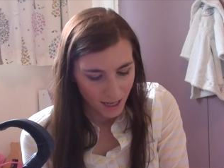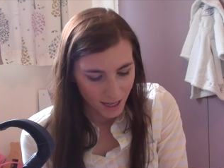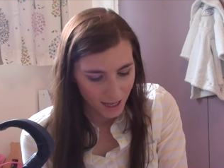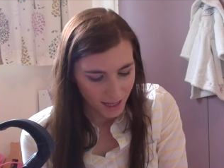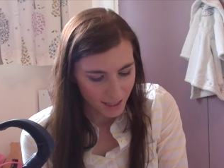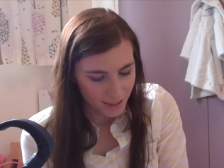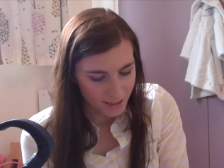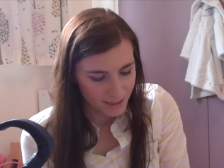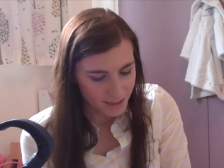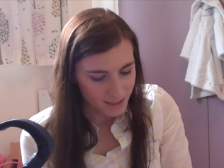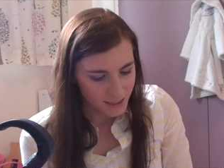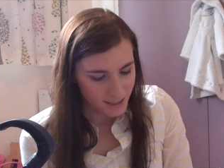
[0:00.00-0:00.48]

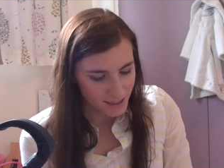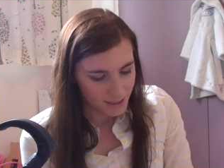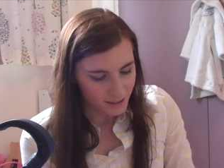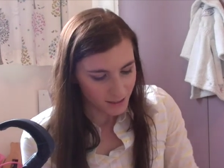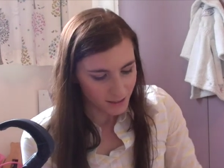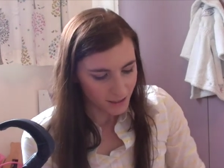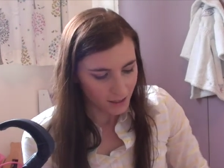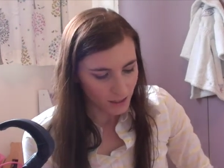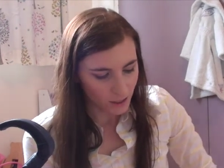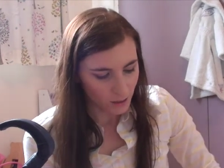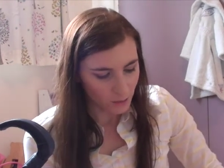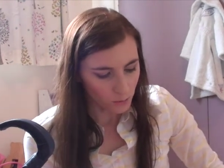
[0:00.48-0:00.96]
and
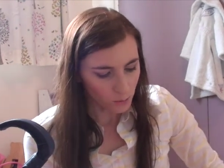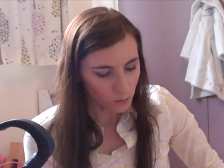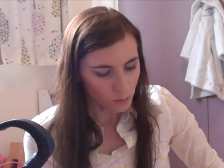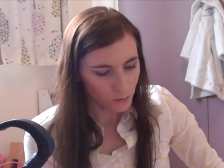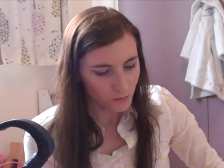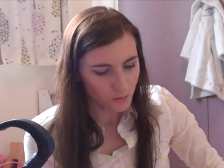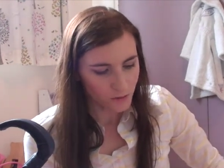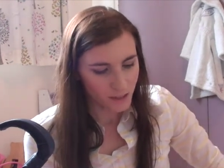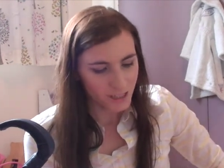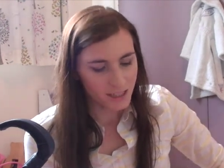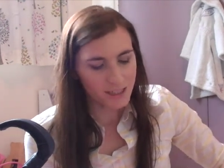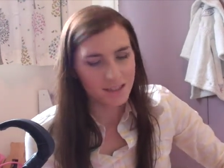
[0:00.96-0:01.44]
you know all
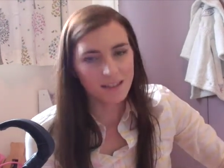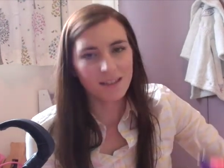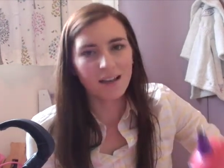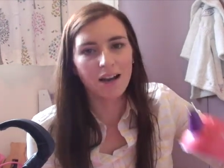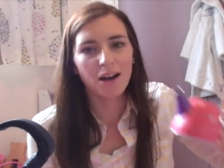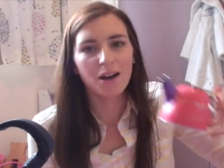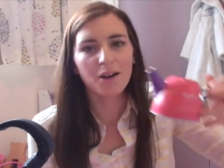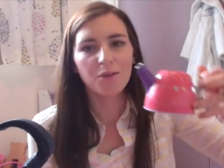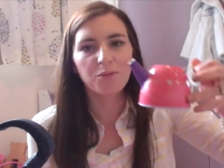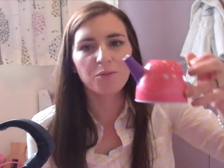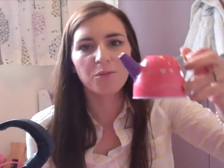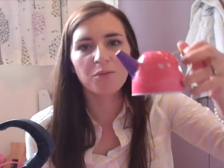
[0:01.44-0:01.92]
of these
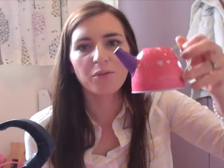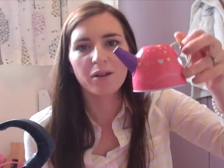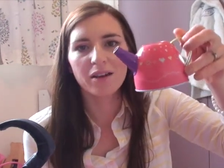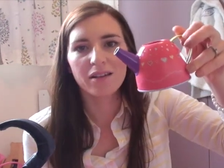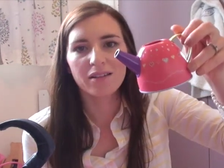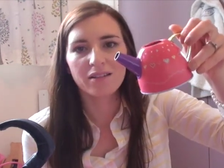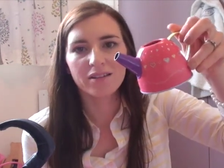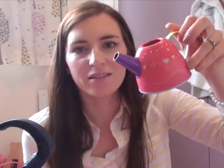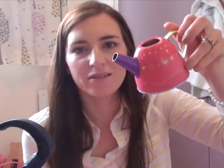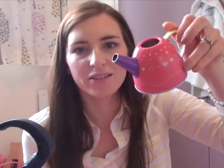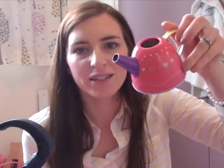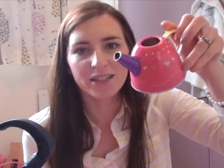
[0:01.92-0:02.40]
come
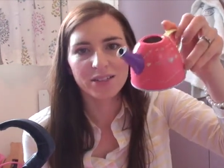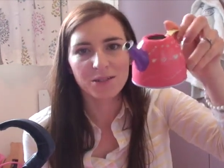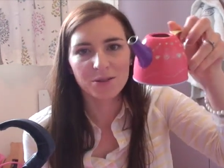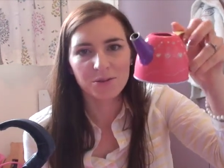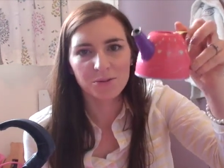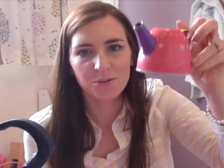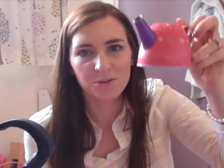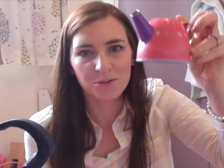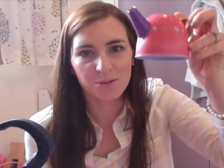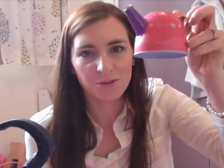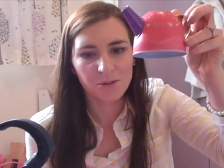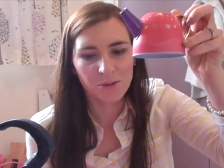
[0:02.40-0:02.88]
with
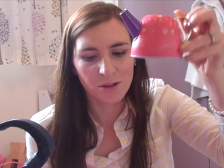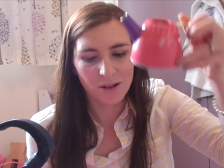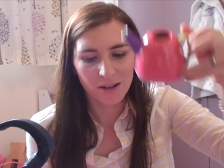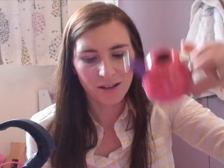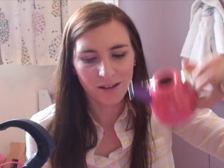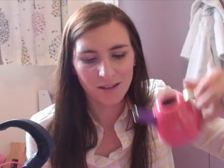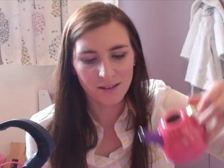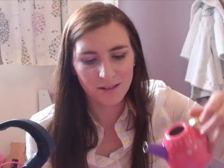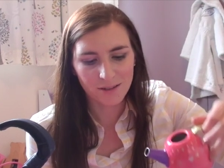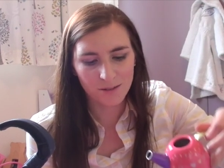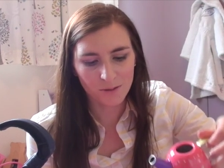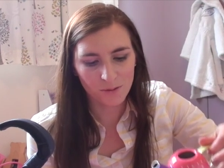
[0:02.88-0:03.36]
little
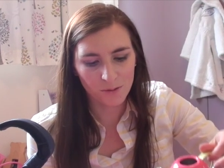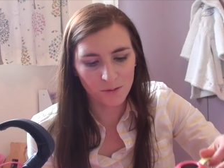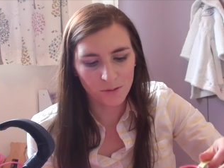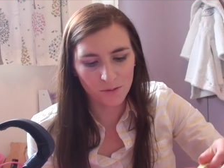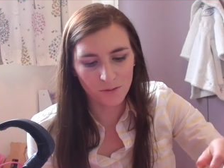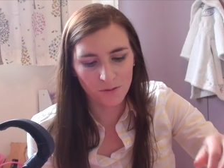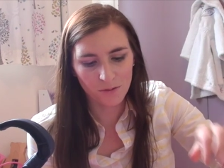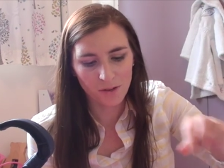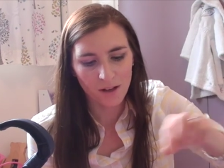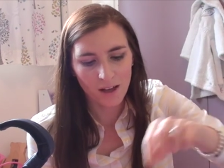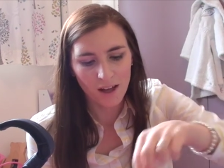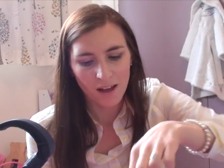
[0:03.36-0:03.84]
sort
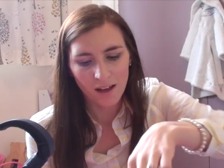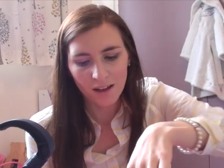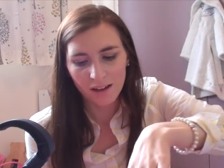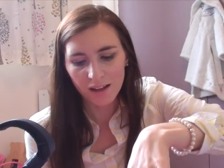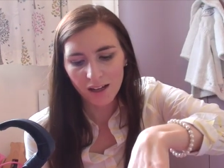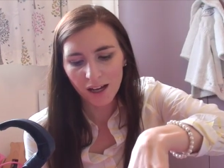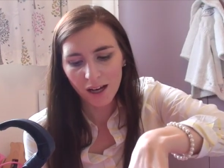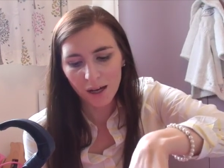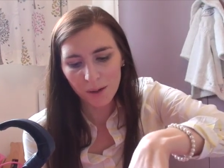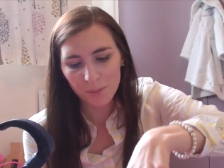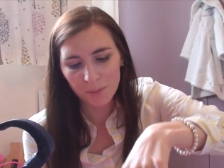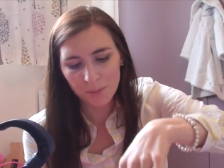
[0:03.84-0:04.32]
of
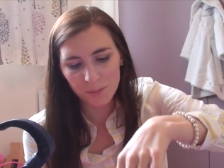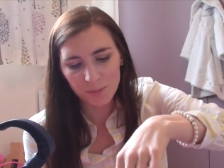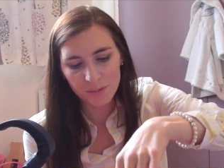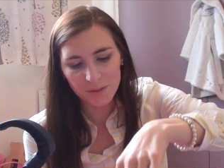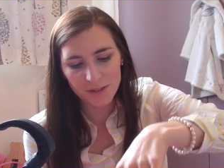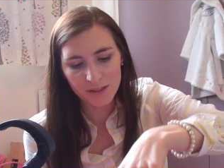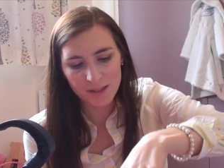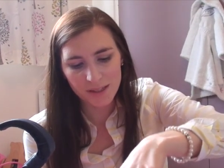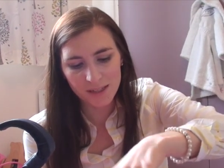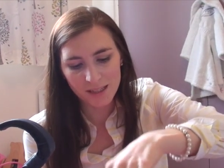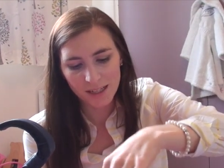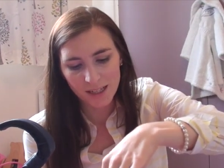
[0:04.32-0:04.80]

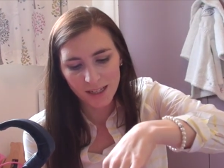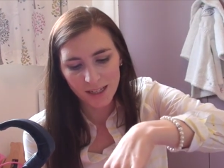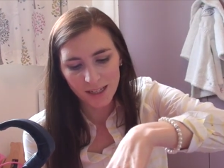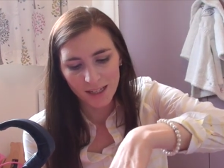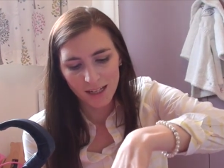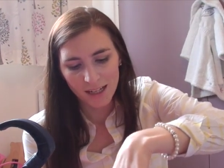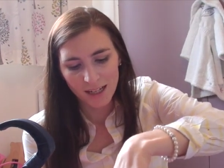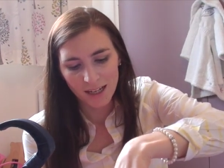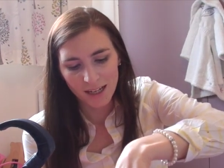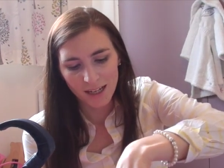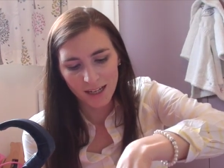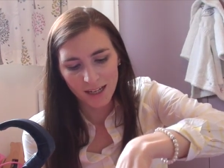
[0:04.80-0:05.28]
cups
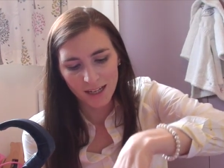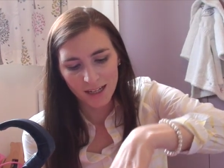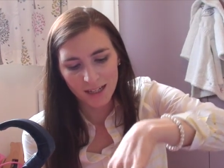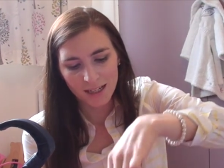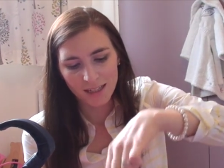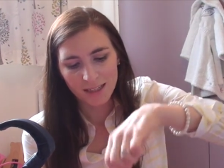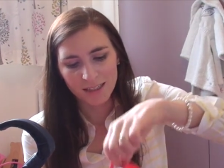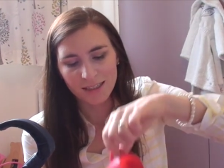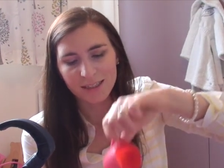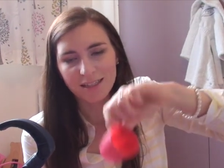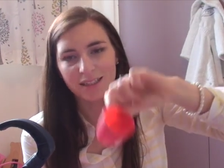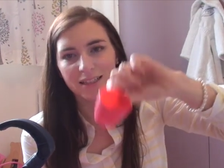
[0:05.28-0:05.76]

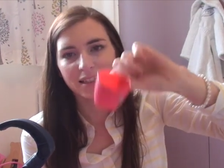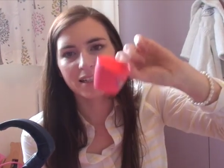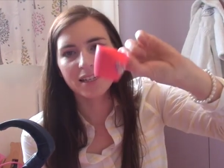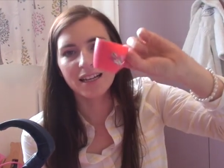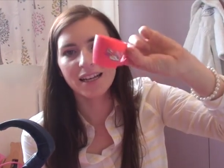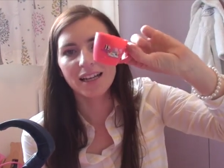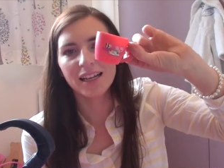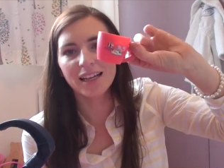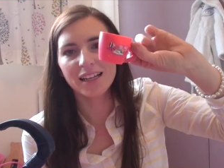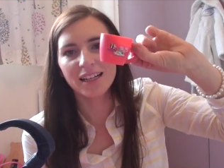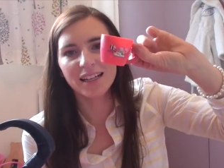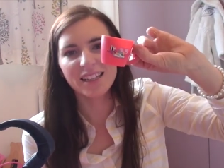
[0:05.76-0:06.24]

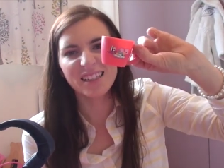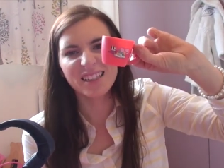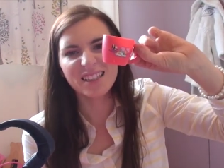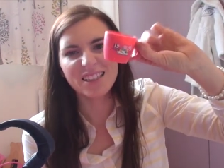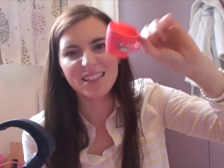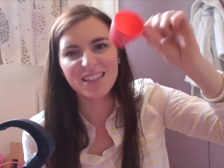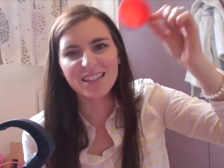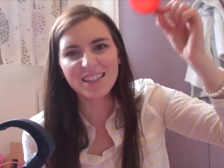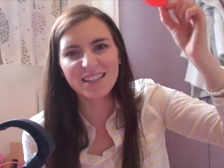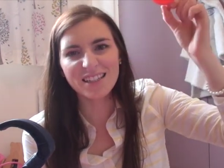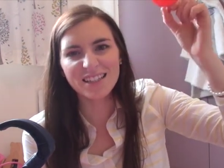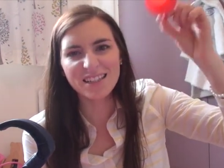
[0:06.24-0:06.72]
and
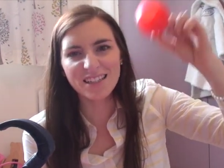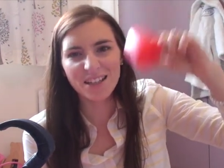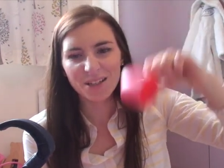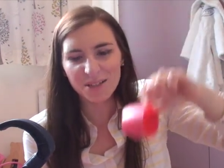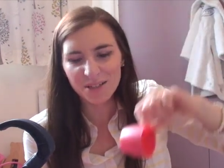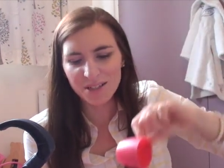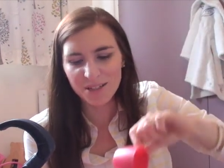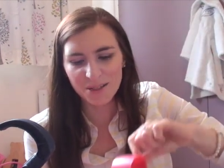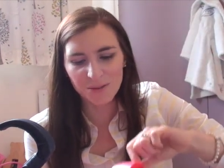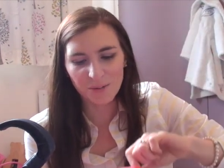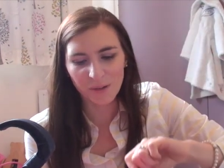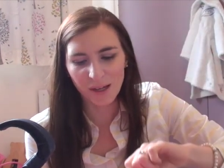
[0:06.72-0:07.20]
it's just
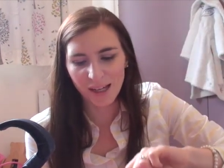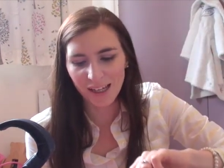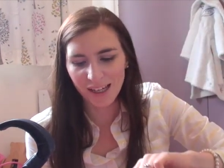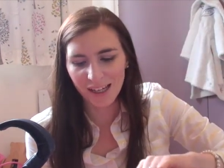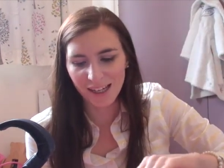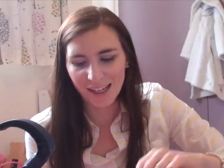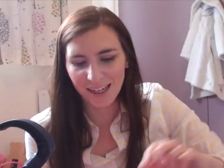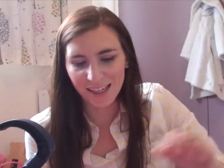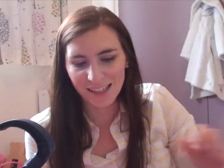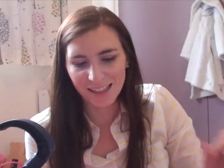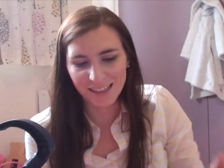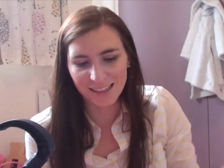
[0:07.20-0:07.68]
so
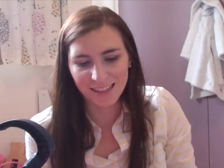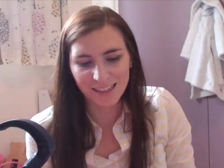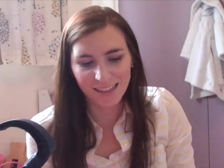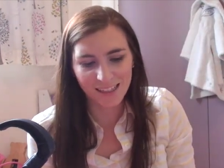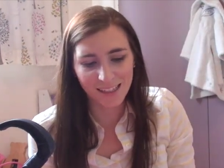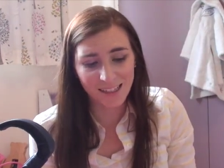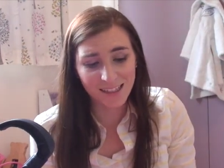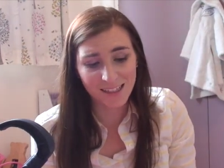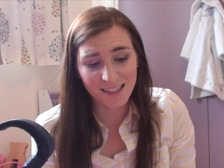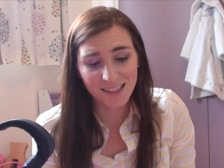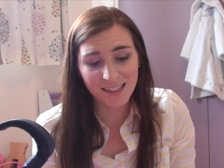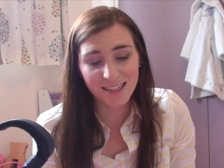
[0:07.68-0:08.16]
sweet and
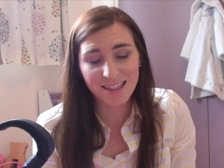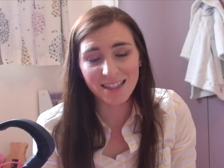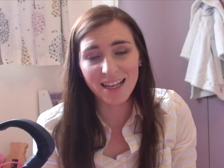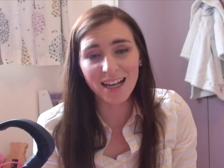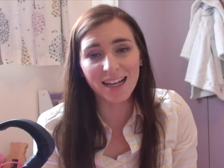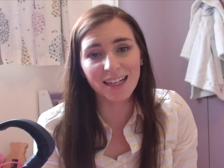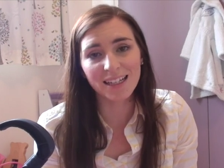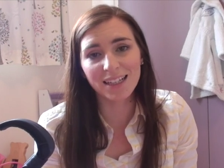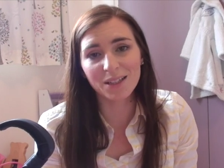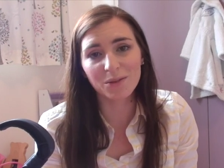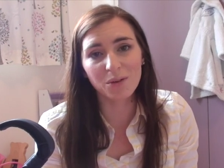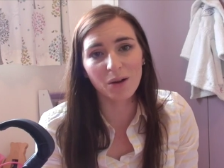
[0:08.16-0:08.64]
it's
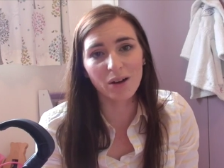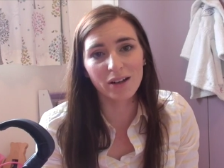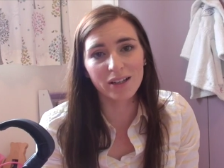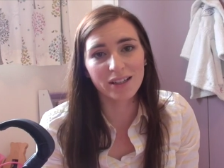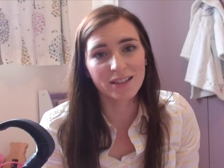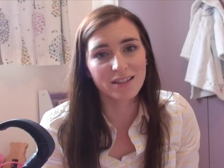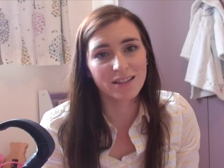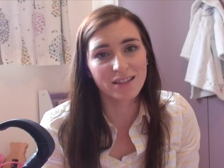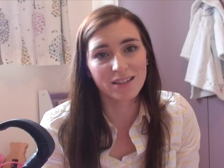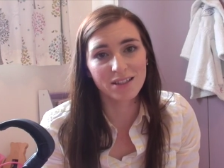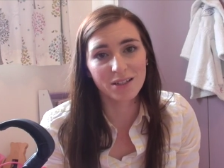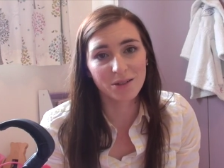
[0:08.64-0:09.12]
exactly what I
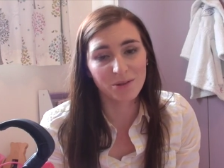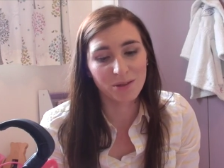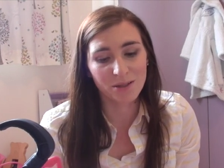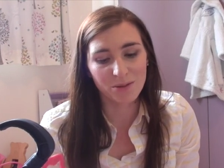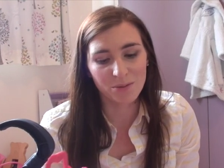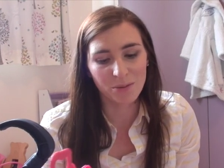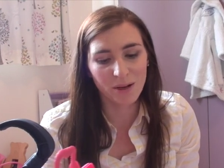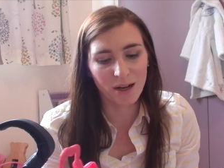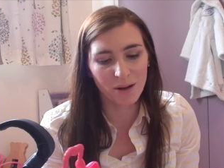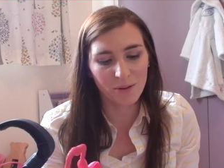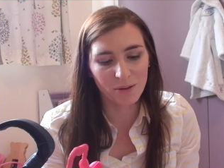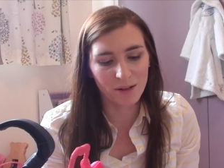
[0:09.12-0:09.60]
used to do
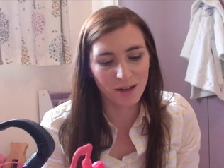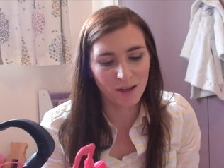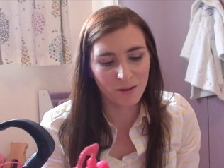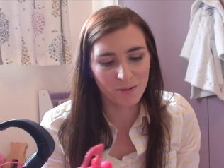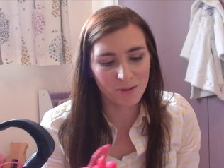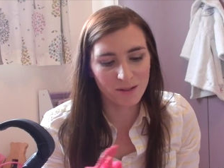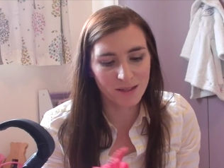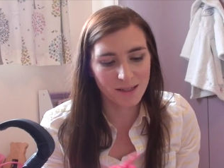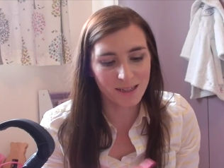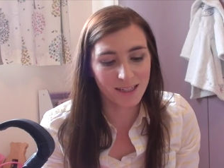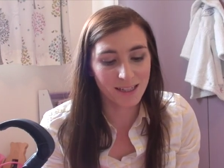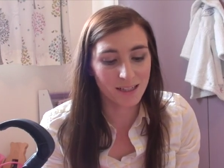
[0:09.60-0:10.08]
as well when I was